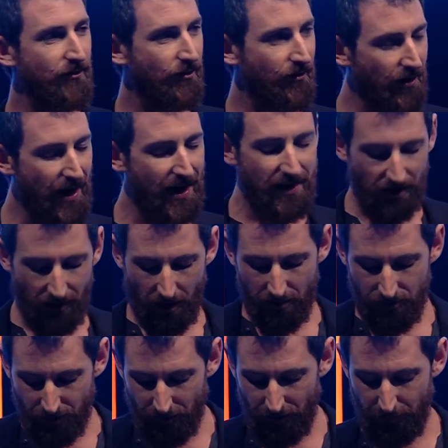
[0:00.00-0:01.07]
of create
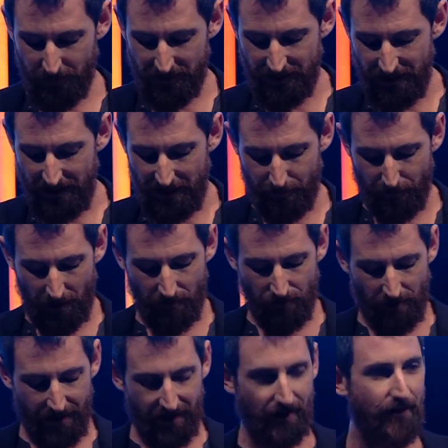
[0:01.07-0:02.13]
low group esteem by
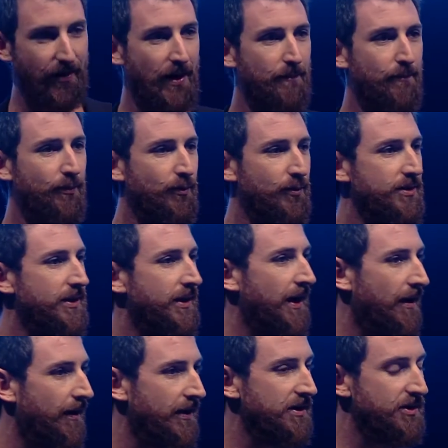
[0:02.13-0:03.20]
running around pointing
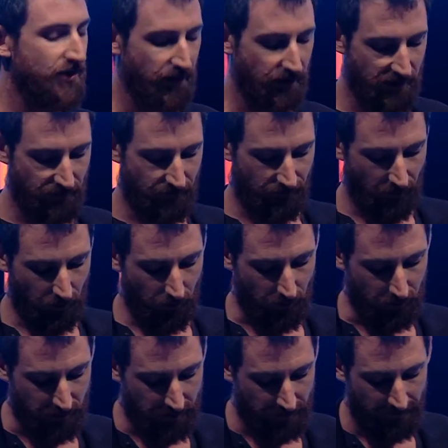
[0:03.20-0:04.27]
out each other's
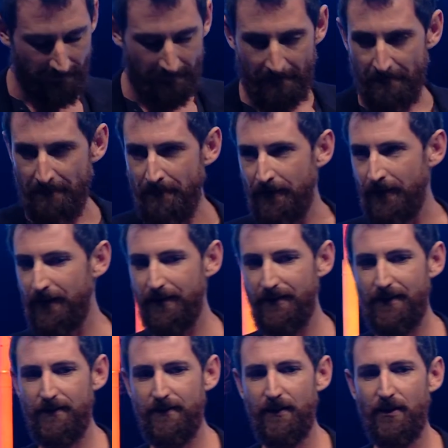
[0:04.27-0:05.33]
flaws. it's
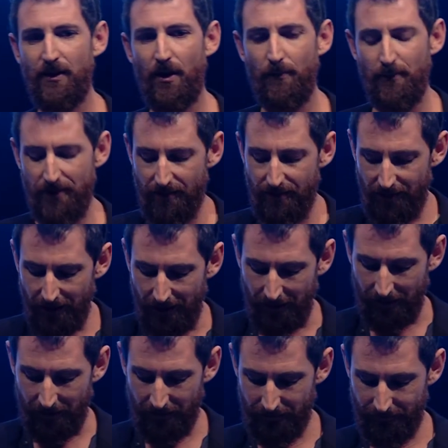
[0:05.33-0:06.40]
such a common
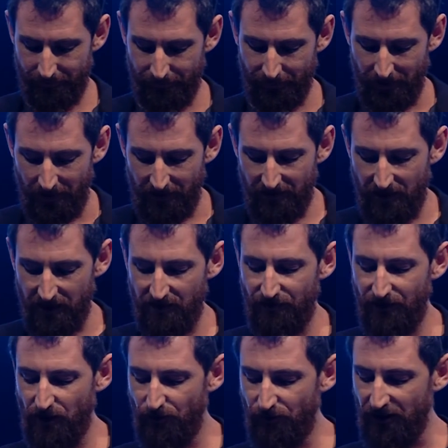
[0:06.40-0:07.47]
thing, isn't it, to
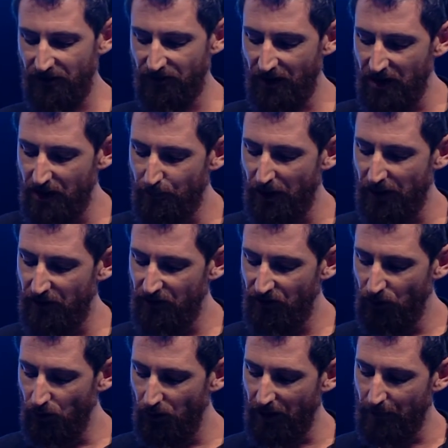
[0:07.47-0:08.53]
feel frustrated by the
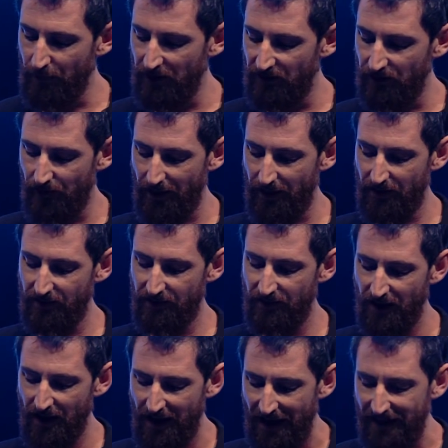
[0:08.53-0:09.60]
shortcomings of others
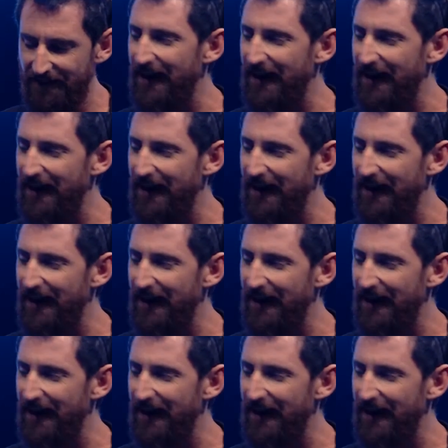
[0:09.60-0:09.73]
and